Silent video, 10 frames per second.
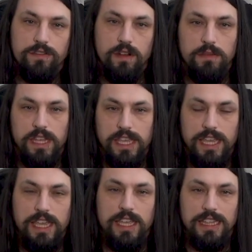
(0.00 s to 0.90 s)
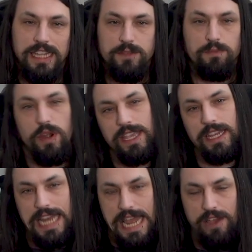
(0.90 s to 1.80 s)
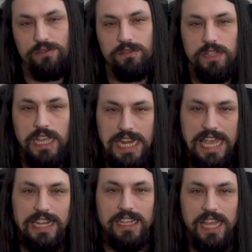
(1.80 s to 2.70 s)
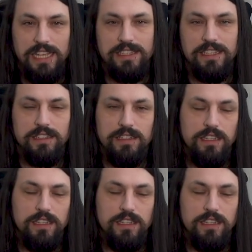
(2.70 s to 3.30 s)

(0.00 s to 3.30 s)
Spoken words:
from like a let's break it down and analyze it.